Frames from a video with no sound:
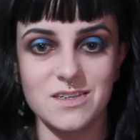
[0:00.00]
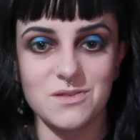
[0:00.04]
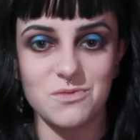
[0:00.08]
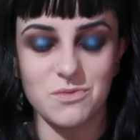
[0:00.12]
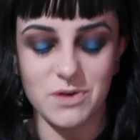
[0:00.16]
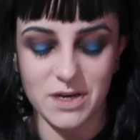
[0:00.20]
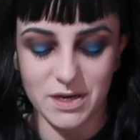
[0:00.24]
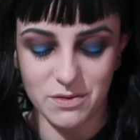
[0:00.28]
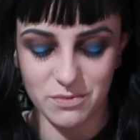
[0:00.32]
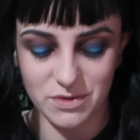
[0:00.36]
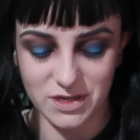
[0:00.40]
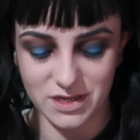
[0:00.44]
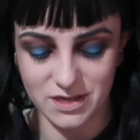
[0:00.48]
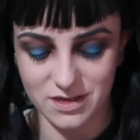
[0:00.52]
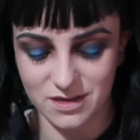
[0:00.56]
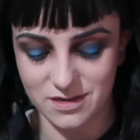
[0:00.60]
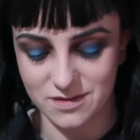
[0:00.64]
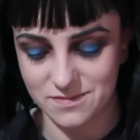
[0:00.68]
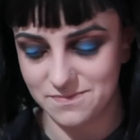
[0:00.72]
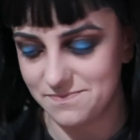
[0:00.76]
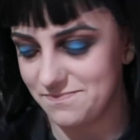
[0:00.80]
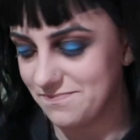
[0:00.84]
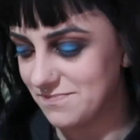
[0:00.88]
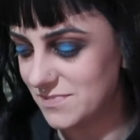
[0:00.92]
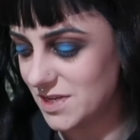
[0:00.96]
where we are.
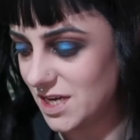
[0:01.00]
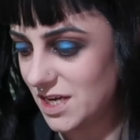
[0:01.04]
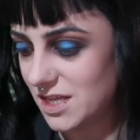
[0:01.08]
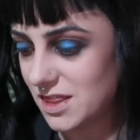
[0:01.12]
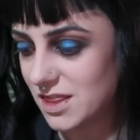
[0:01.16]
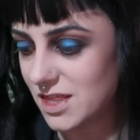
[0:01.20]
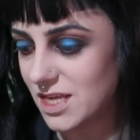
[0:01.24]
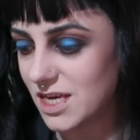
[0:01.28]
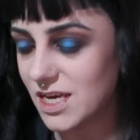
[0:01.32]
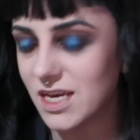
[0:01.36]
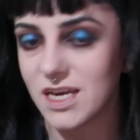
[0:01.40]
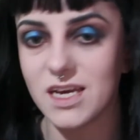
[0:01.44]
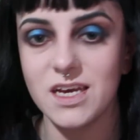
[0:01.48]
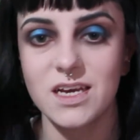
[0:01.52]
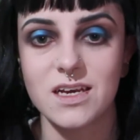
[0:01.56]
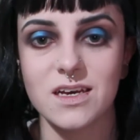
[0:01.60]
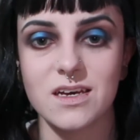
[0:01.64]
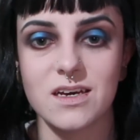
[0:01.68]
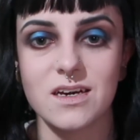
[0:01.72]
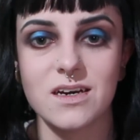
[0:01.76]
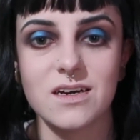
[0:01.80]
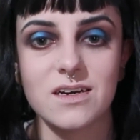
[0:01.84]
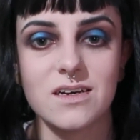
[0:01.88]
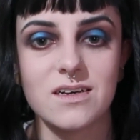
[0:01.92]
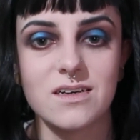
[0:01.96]
I think
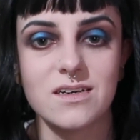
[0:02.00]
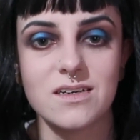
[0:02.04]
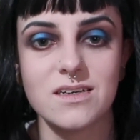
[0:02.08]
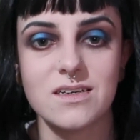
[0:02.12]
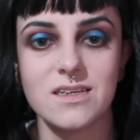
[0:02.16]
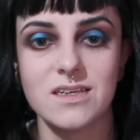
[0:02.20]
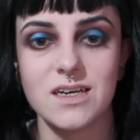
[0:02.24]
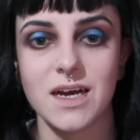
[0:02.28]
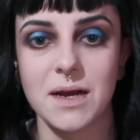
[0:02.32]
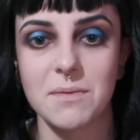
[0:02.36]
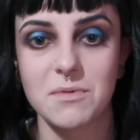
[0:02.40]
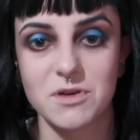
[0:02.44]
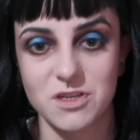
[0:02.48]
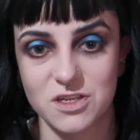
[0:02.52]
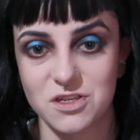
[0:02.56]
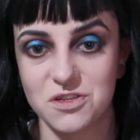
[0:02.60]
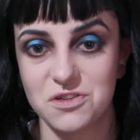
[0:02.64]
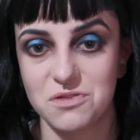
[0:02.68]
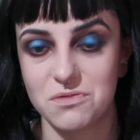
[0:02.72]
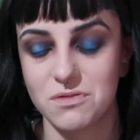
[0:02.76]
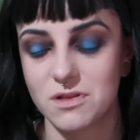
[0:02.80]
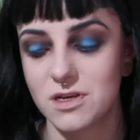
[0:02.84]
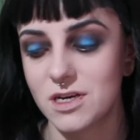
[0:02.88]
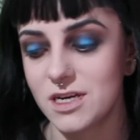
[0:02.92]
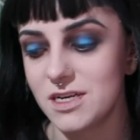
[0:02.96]
I'm gonna do a
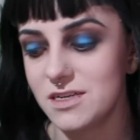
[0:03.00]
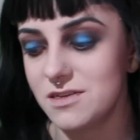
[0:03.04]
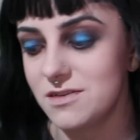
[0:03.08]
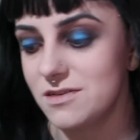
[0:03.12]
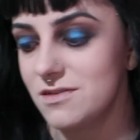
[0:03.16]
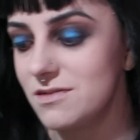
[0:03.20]
liner.